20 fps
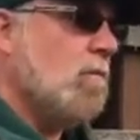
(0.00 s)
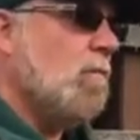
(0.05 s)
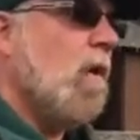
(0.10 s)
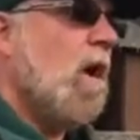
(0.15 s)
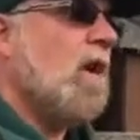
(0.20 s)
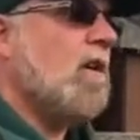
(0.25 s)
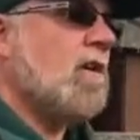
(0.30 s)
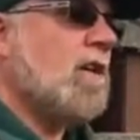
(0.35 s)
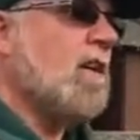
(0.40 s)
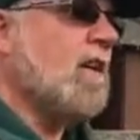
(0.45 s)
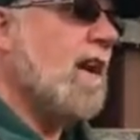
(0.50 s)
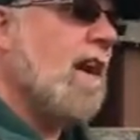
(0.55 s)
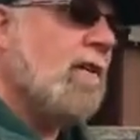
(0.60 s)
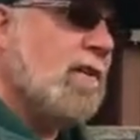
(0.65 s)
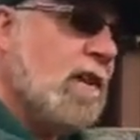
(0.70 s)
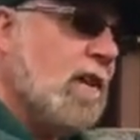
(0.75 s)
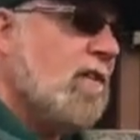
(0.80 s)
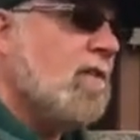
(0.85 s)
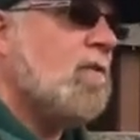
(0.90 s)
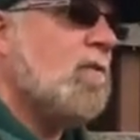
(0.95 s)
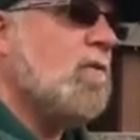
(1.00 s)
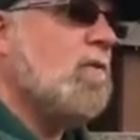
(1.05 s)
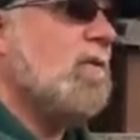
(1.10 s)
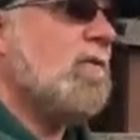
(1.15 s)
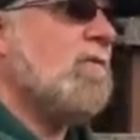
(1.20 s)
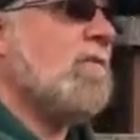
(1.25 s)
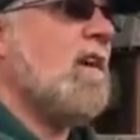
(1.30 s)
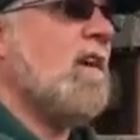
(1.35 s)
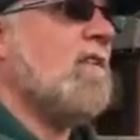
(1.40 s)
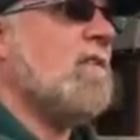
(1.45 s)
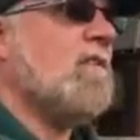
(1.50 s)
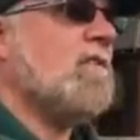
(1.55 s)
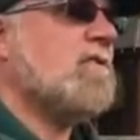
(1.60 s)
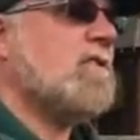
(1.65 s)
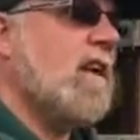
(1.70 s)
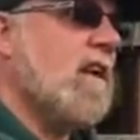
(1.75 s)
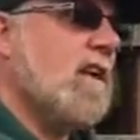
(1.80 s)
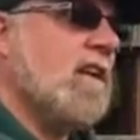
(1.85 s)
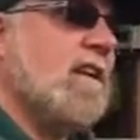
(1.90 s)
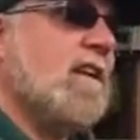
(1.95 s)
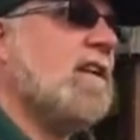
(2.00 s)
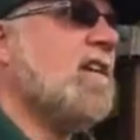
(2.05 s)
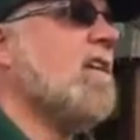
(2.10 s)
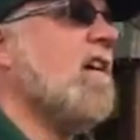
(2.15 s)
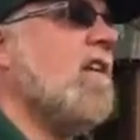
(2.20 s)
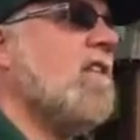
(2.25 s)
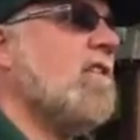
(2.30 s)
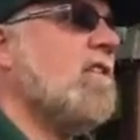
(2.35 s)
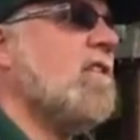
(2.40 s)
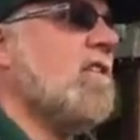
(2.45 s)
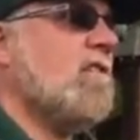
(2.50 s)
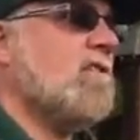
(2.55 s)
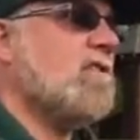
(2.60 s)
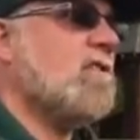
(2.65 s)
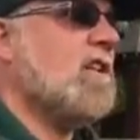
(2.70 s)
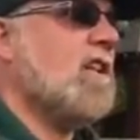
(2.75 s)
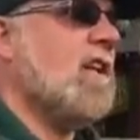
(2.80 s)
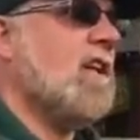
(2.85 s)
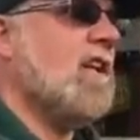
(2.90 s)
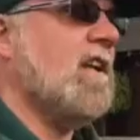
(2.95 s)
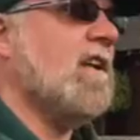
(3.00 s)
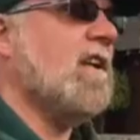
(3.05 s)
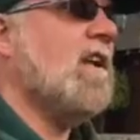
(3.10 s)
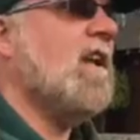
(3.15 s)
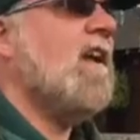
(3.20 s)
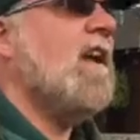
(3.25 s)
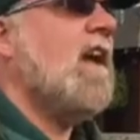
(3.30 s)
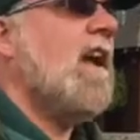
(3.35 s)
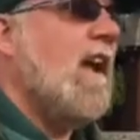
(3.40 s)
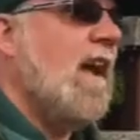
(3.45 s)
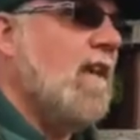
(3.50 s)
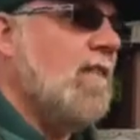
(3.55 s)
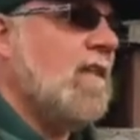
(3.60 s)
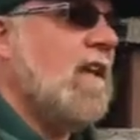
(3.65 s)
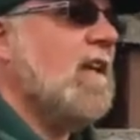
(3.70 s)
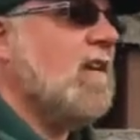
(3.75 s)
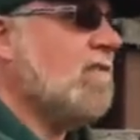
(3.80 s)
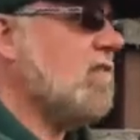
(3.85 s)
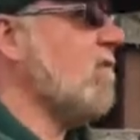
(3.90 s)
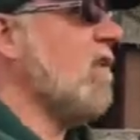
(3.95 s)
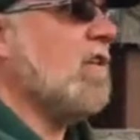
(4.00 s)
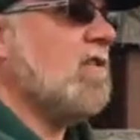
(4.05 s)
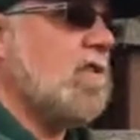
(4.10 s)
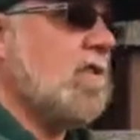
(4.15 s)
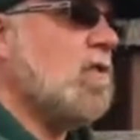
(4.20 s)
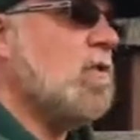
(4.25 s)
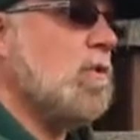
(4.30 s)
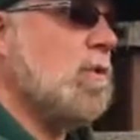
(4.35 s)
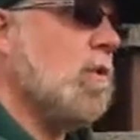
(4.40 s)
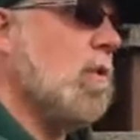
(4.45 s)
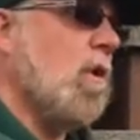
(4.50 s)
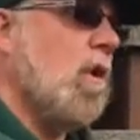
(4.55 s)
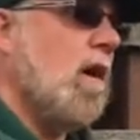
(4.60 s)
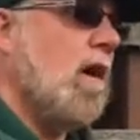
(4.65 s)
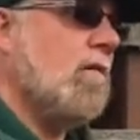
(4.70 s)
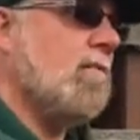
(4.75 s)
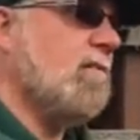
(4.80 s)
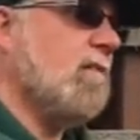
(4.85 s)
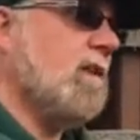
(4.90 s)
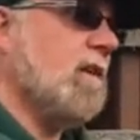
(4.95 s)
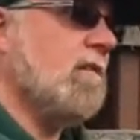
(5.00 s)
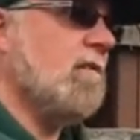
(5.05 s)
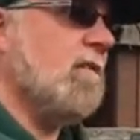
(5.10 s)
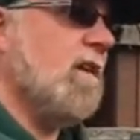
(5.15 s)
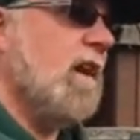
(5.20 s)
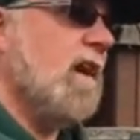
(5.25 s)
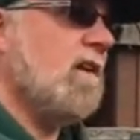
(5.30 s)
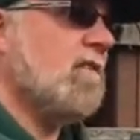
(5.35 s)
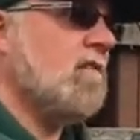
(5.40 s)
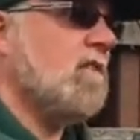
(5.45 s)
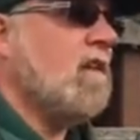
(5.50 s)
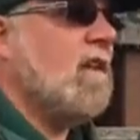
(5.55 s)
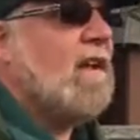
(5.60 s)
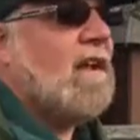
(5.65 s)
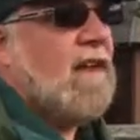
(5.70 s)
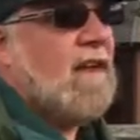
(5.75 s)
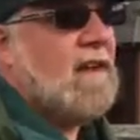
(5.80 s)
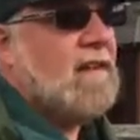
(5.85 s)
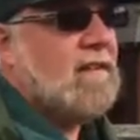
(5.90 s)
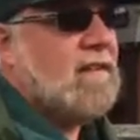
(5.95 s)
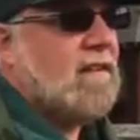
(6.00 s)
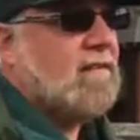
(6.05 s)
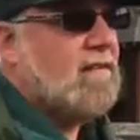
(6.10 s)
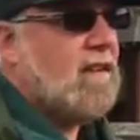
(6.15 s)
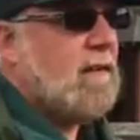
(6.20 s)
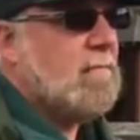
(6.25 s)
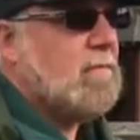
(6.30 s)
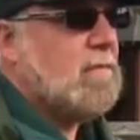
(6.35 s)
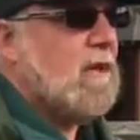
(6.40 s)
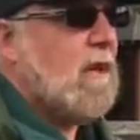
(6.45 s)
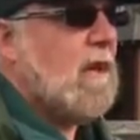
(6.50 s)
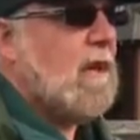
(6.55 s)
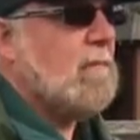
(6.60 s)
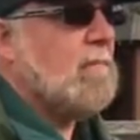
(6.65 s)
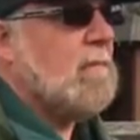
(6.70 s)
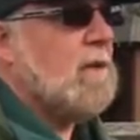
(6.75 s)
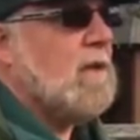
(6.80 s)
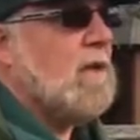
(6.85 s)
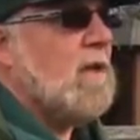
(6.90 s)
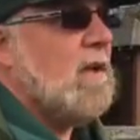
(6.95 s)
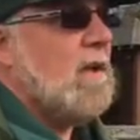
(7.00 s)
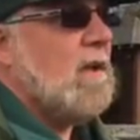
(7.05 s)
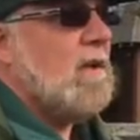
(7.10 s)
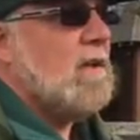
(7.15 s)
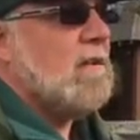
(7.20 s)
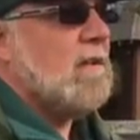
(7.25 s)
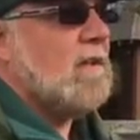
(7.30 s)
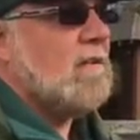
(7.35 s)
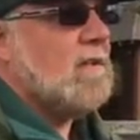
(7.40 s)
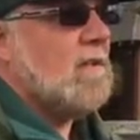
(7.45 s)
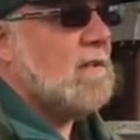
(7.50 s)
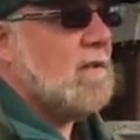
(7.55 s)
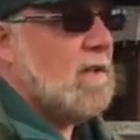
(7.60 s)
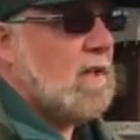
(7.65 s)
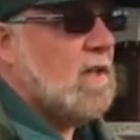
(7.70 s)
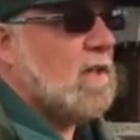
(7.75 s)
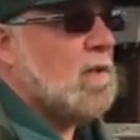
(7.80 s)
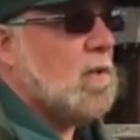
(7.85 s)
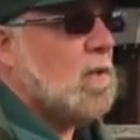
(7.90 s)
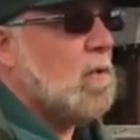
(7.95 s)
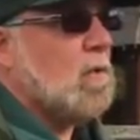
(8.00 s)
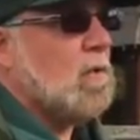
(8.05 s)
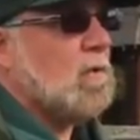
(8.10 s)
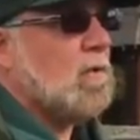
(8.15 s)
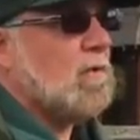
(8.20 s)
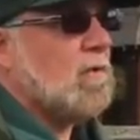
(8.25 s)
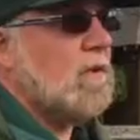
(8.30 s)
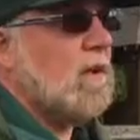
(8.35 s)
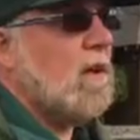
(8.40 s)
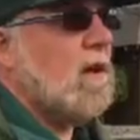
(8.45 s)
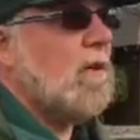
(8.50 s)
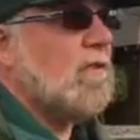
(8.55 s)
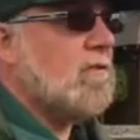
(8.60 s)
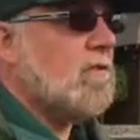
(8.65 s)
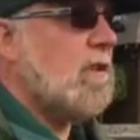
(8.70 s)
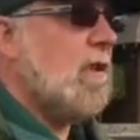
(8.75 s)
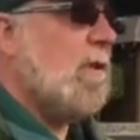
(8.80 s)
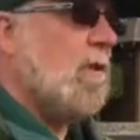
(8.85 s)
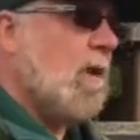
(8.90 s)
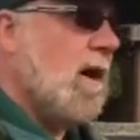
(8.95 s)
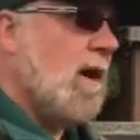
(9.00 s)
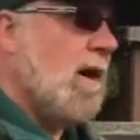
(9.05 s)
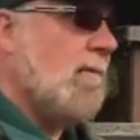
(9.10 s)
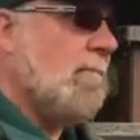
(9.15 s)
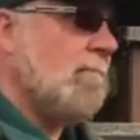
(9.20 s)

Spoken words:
water can now get through the feathers and get onto their skin, and they start to cool off really fast. And at the same time that they're getting cool, they're also